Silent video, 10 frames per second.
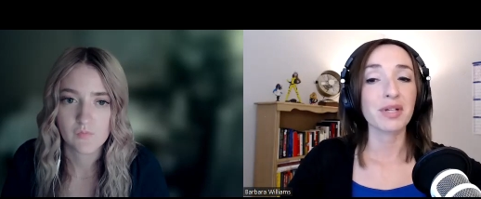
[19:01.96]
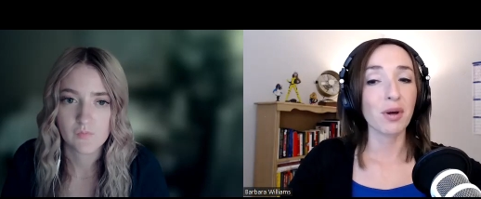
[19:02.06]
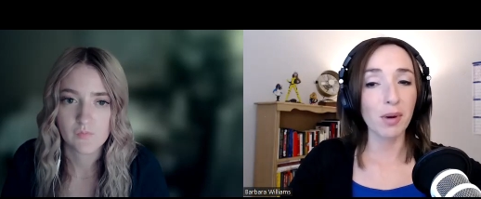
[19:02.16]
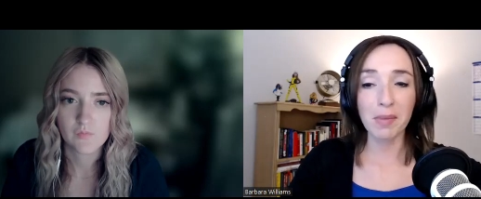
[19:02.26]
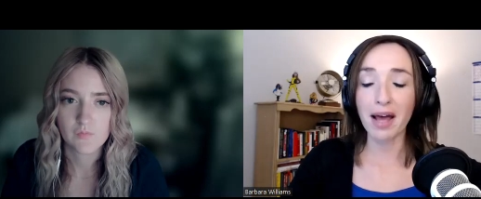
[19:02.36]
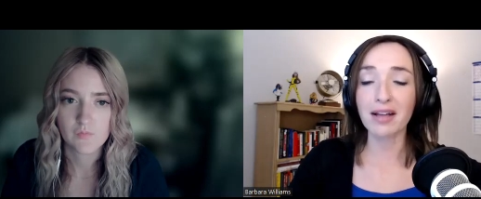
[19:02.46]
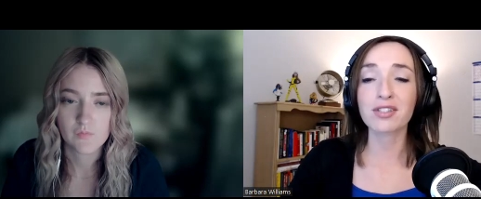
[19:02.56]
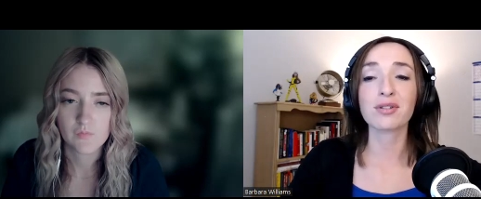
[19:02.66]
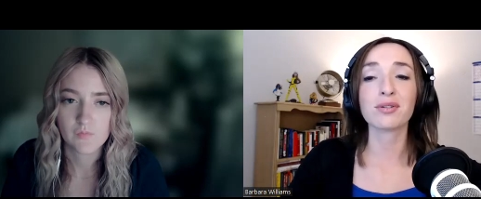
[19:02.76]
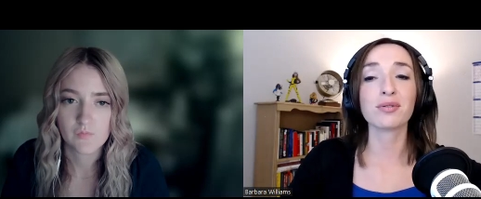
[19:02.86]
Speaker 1: going
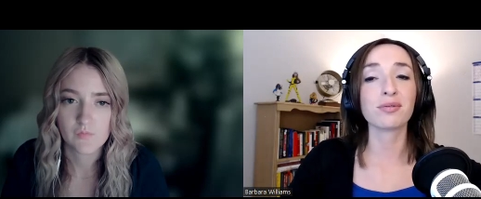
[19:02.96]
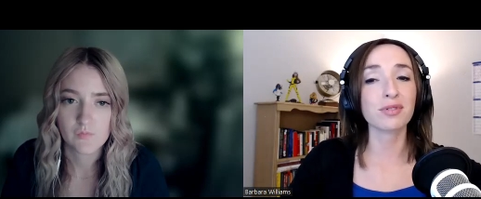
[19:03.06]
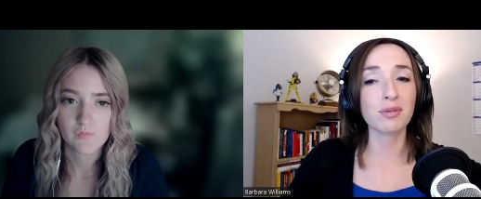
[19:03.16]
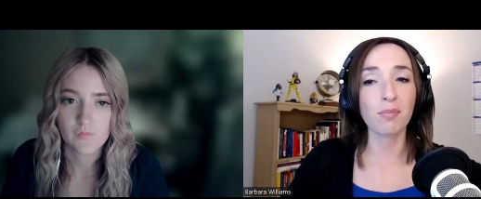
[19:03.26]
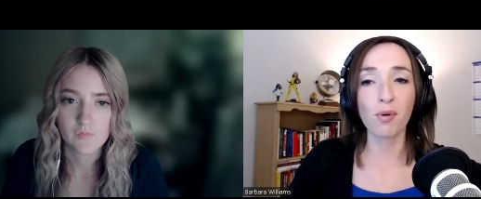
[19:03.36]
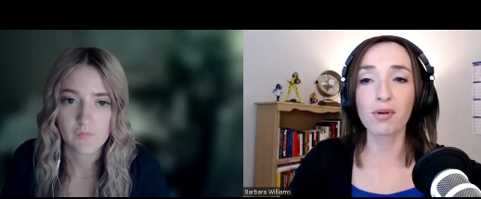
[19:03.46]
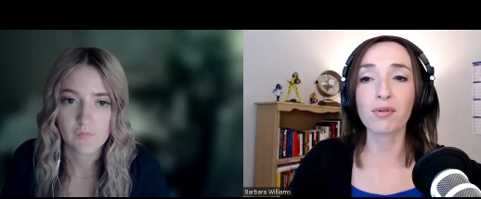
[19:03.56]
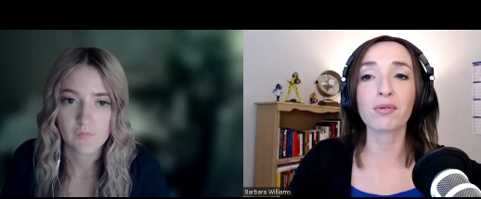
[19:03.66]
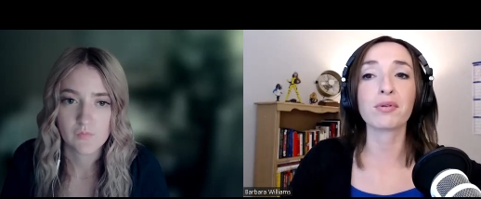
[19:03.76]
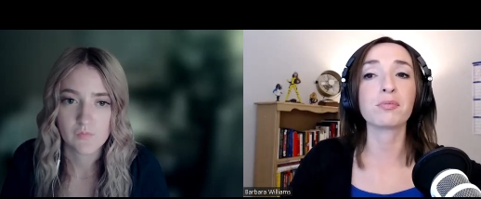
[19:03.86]
back to
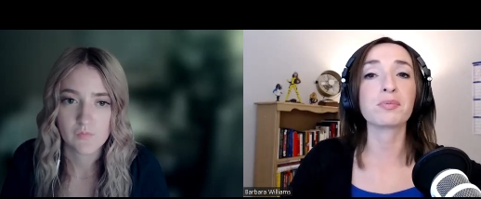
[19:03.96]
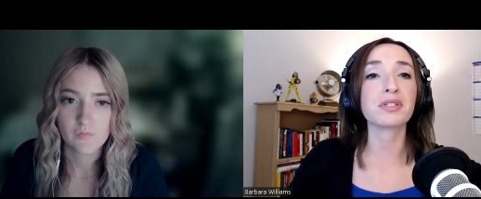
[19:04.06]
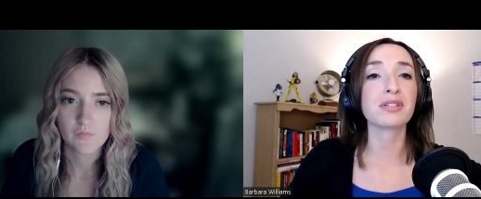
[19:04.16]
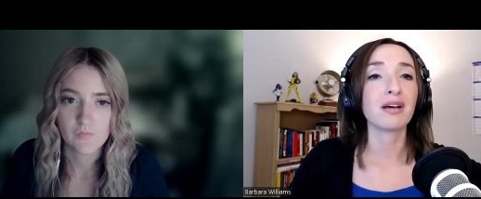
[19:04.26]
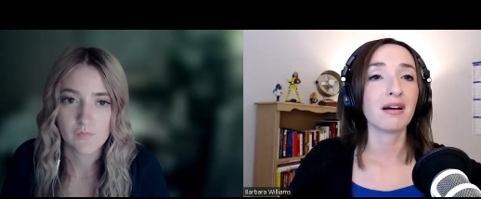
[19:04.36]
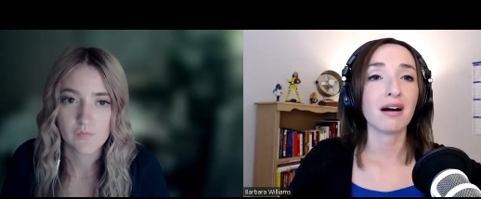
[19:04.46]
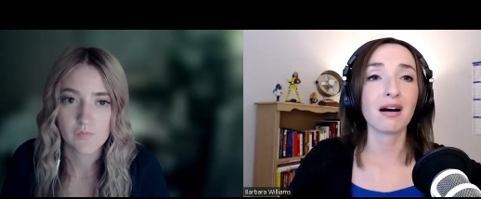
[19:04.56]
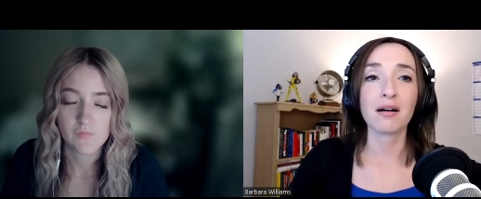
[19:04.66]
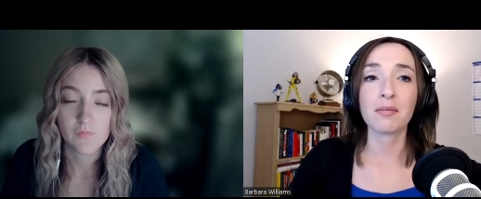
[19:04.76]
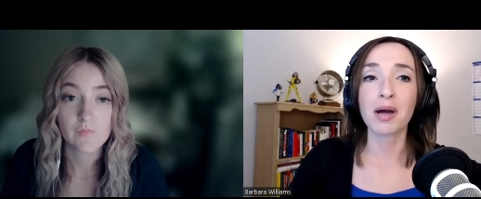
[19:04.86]
support groups
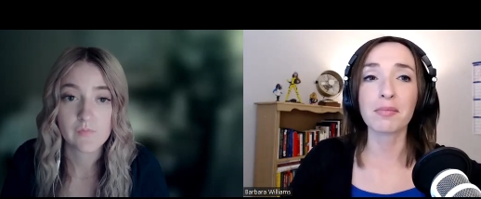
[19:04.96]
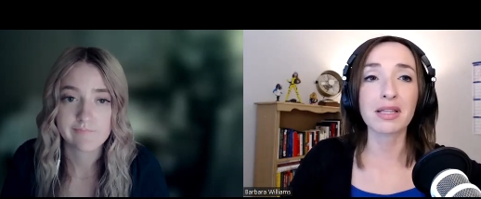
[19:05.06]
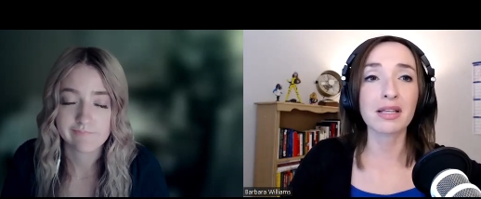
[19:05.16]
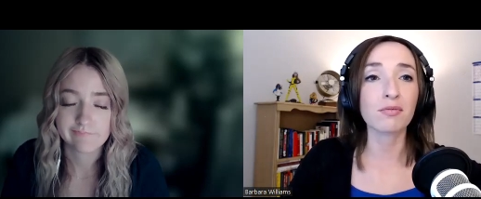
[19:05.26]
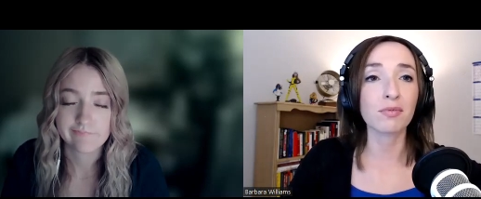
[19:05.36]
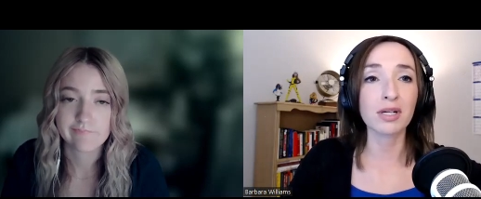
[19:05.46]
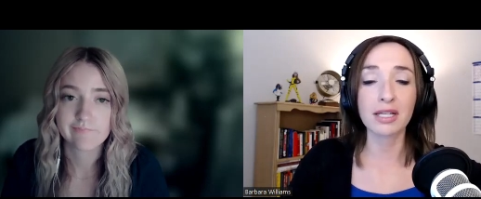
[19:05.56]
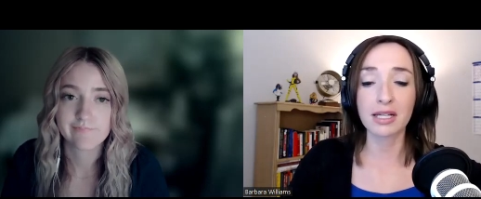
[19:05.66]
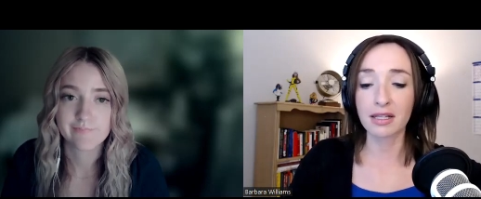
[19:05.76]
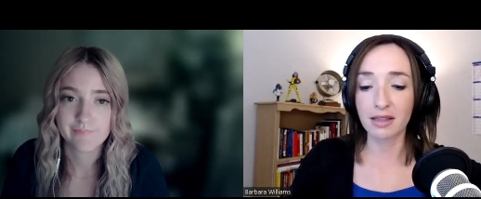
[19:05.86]
um, I mean, that
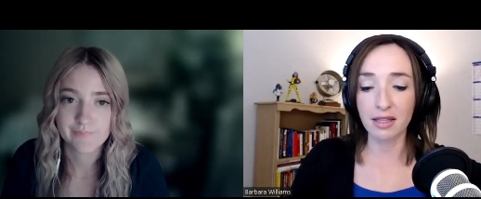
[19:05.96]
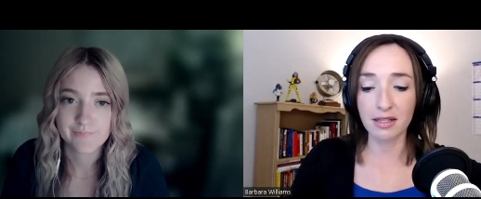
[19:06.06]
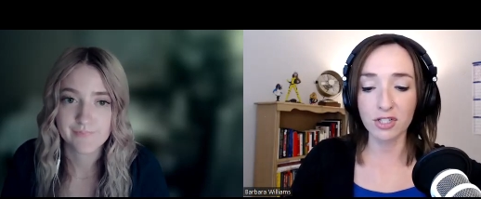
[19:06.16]
really,